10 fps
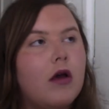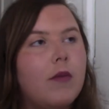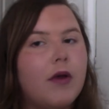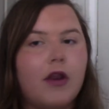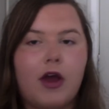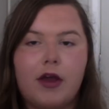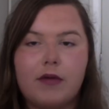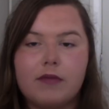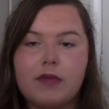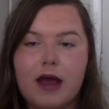But no,
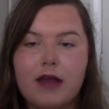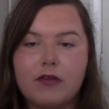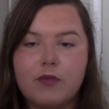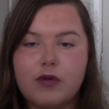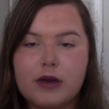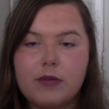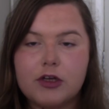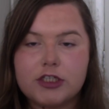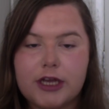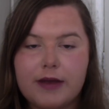that's pretty
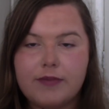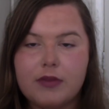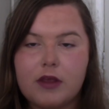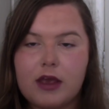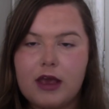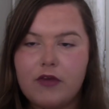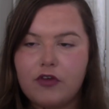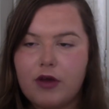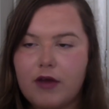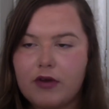much it. if
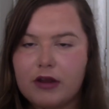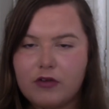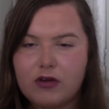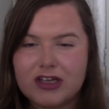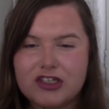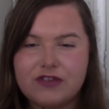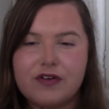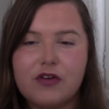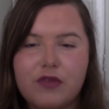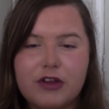you have any other questions,
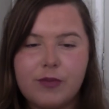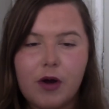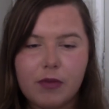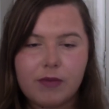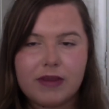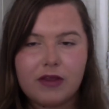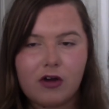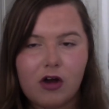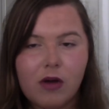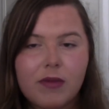feel free to pop them in the
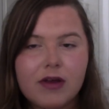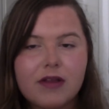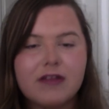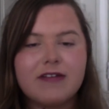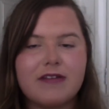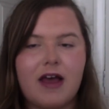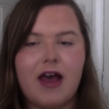comments.